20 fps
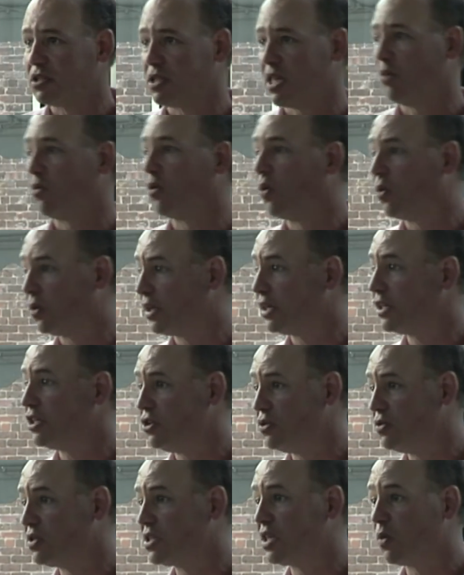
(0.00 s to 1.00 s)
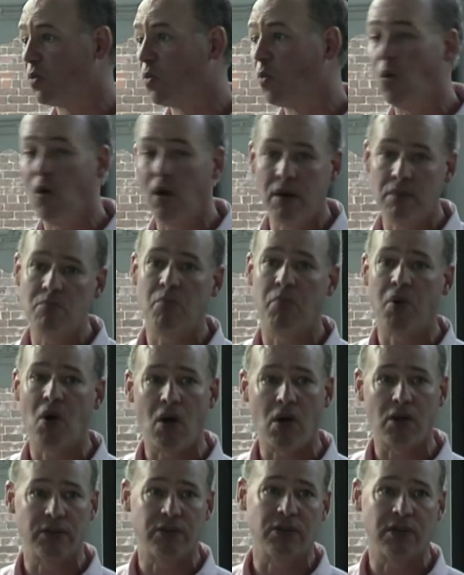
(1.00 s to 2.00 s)
they were only using one
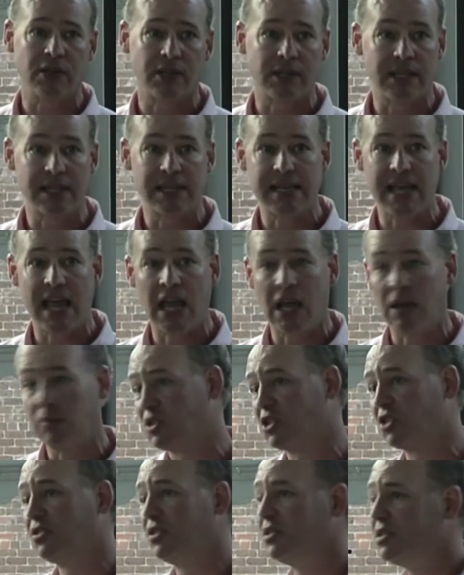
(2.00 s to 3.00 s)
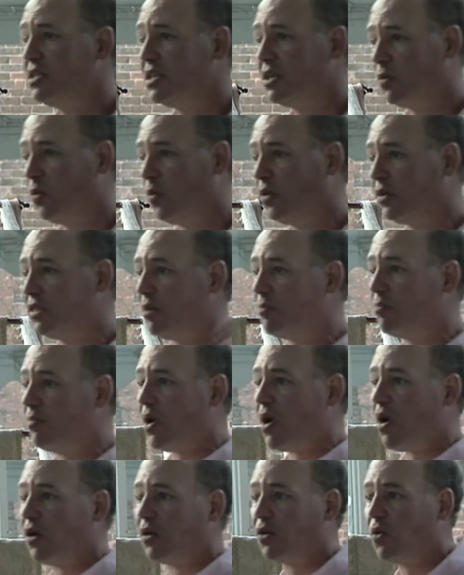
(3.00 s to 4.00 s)
ball during the game, so you didn't want the
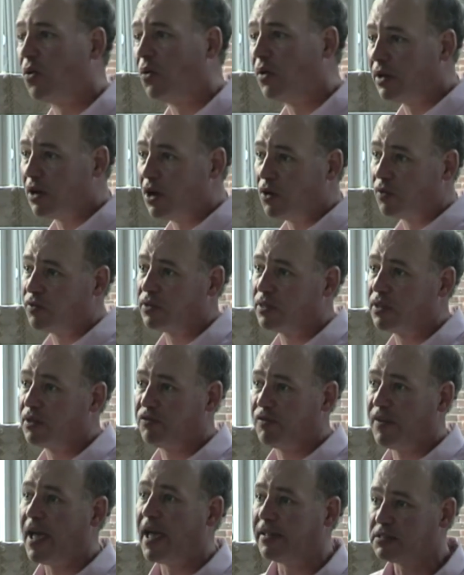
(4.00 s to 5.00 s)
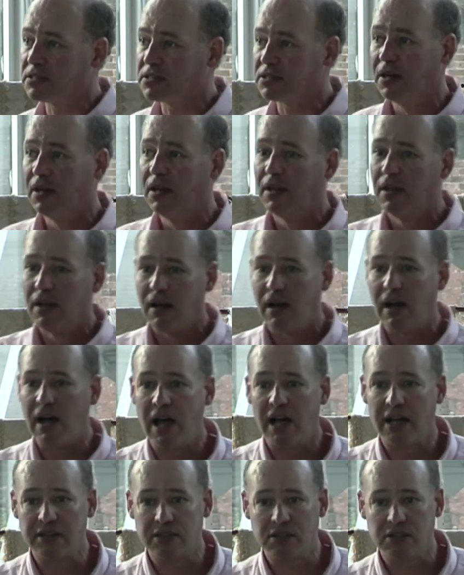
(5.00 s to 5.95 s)
ball going over the fence. Uh,